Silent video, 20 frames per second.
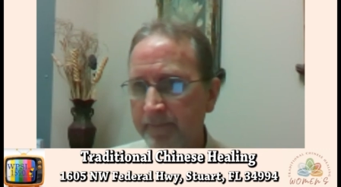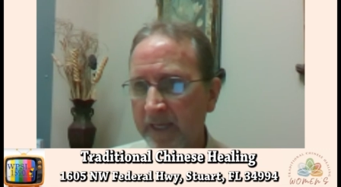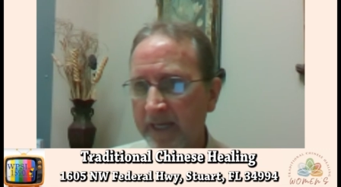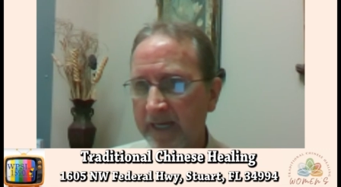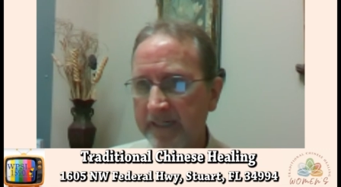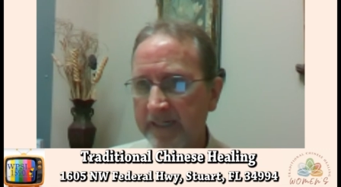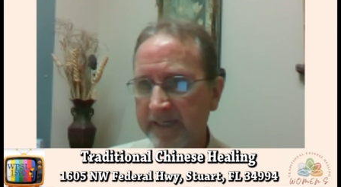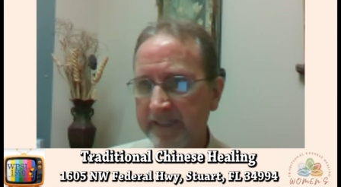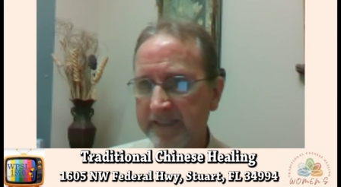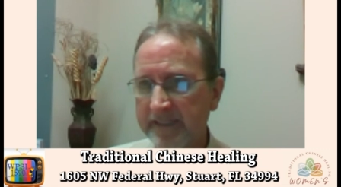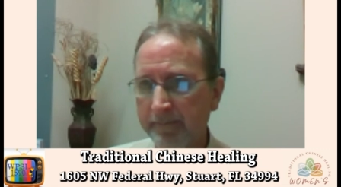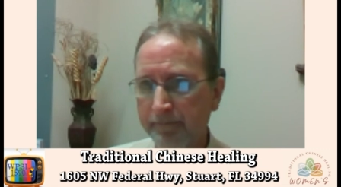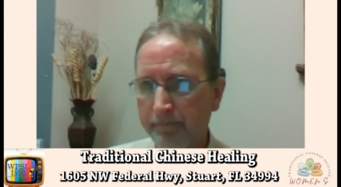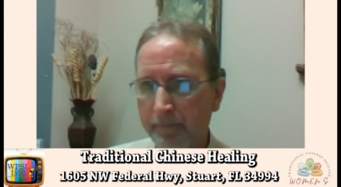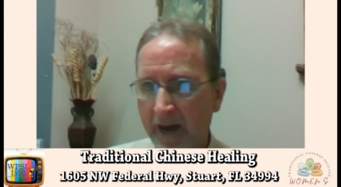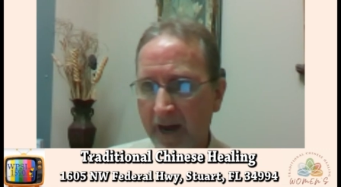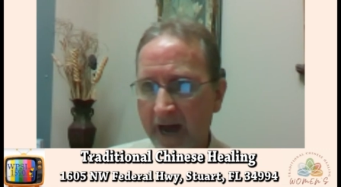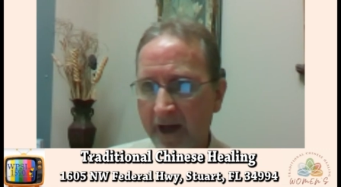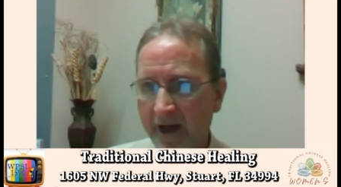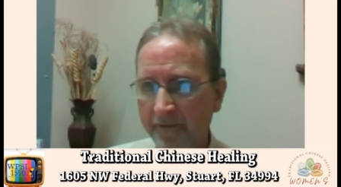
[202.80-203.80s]
It doesn't
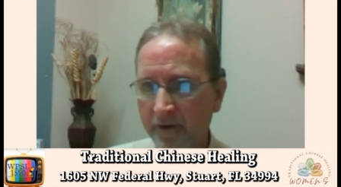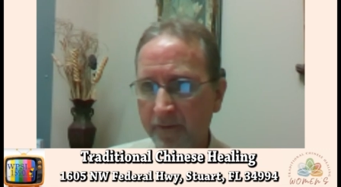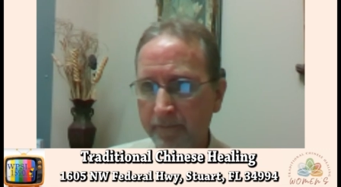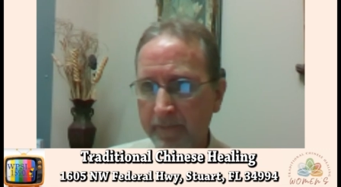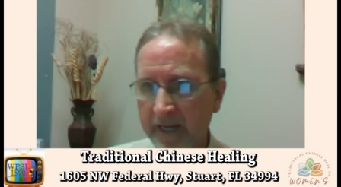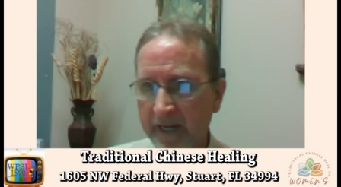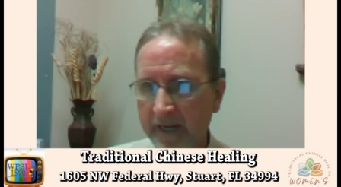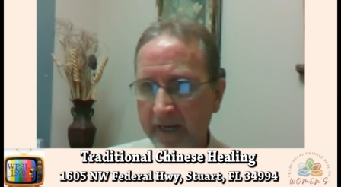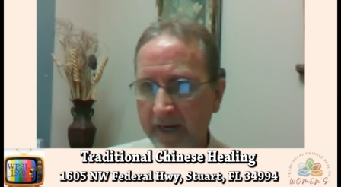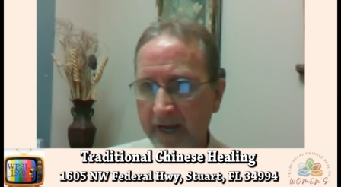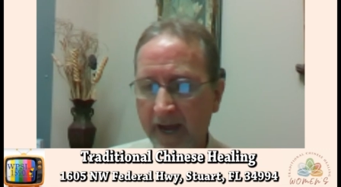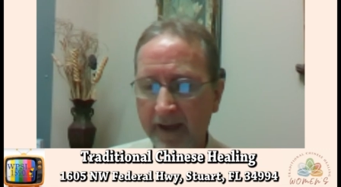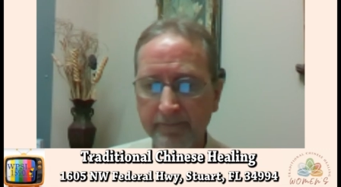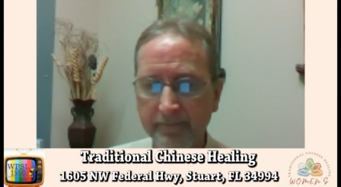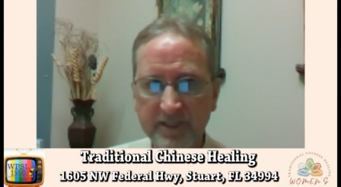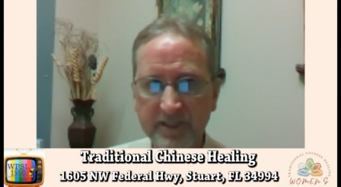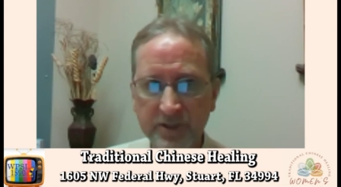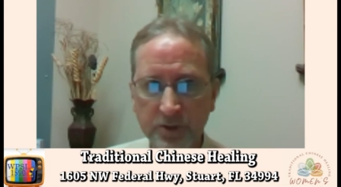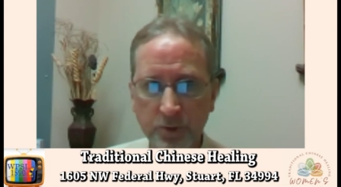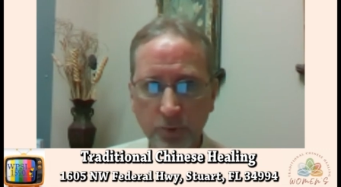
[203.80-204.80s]
bother me. I'm
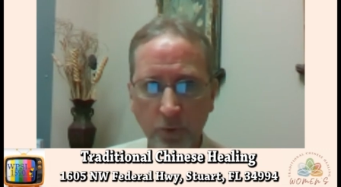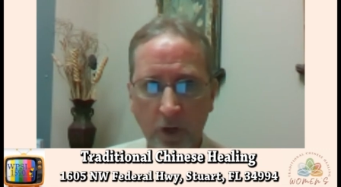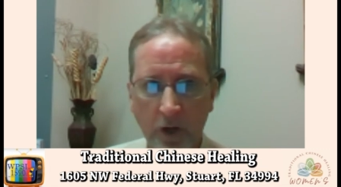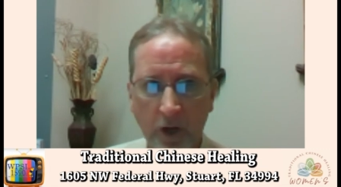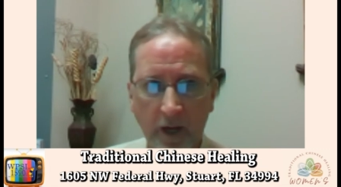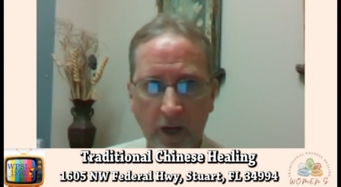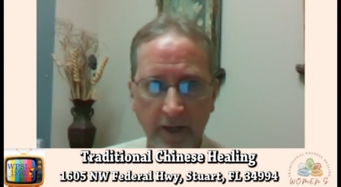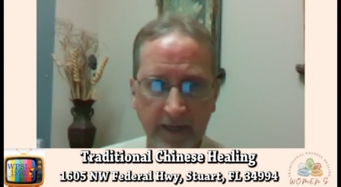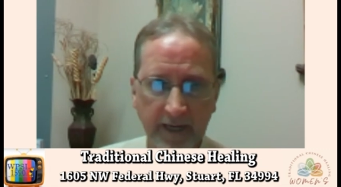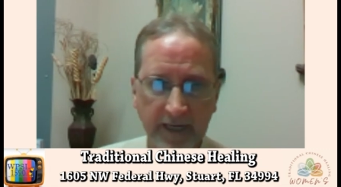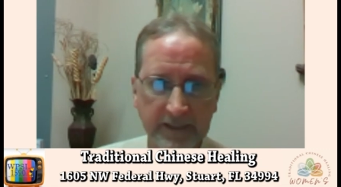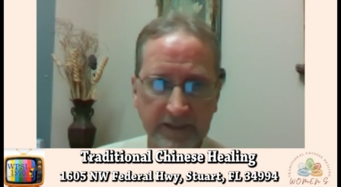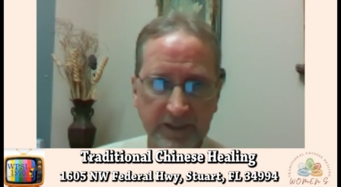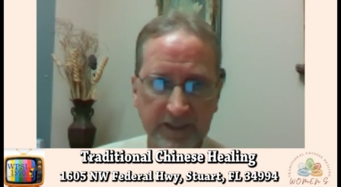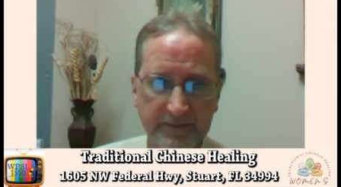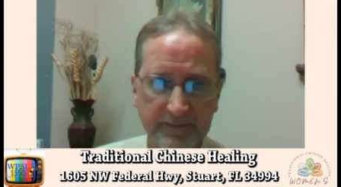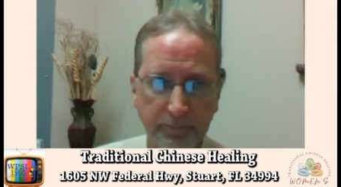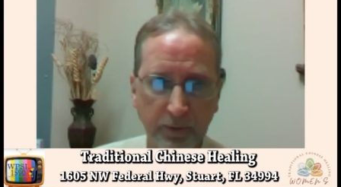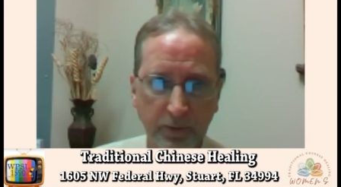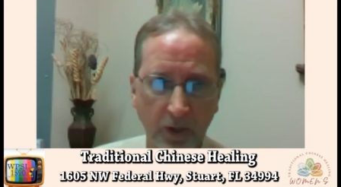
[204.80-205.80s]
strong. I
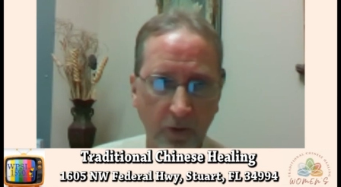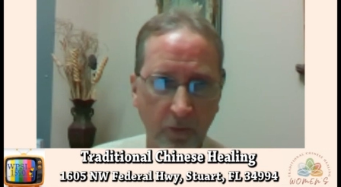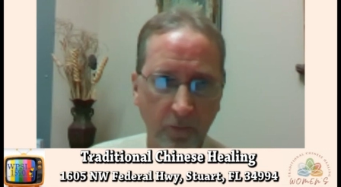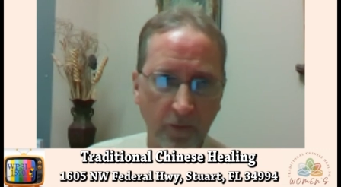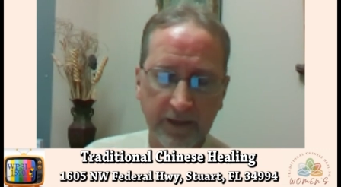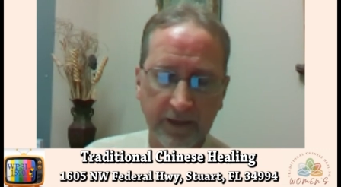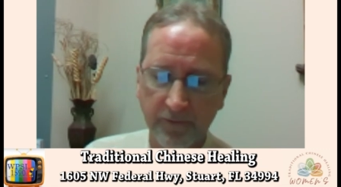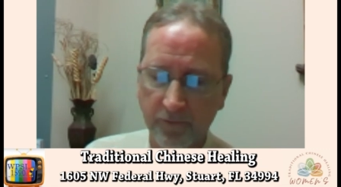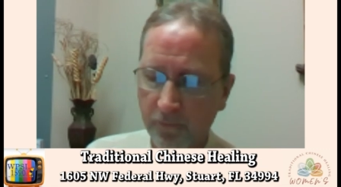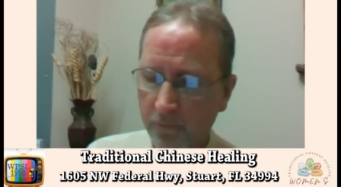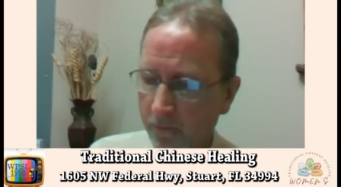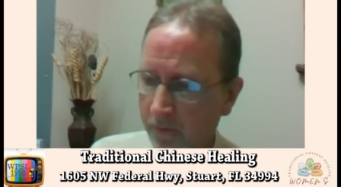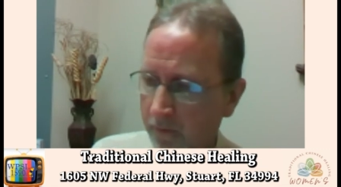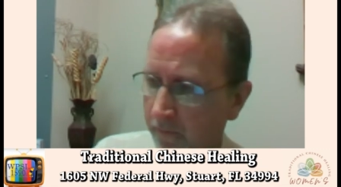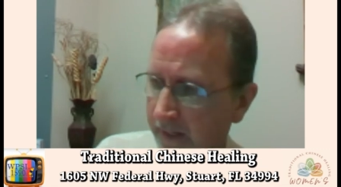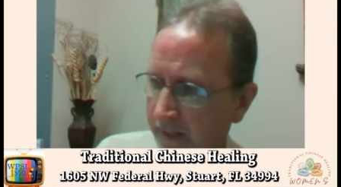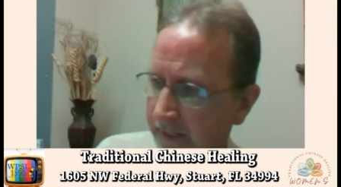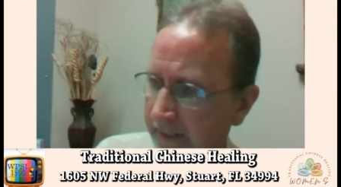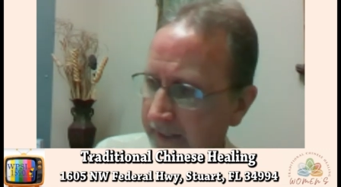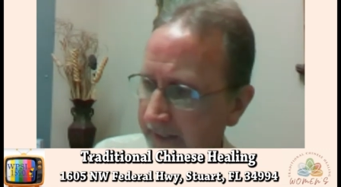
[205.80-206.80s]
just blow right through
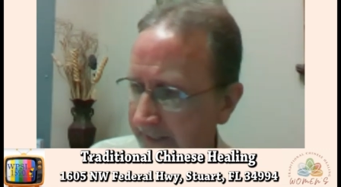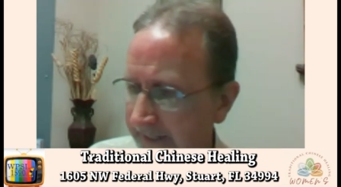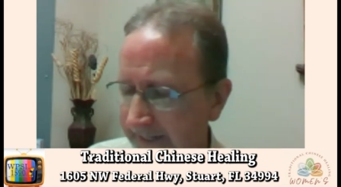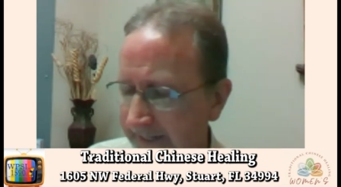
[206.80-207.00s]
it.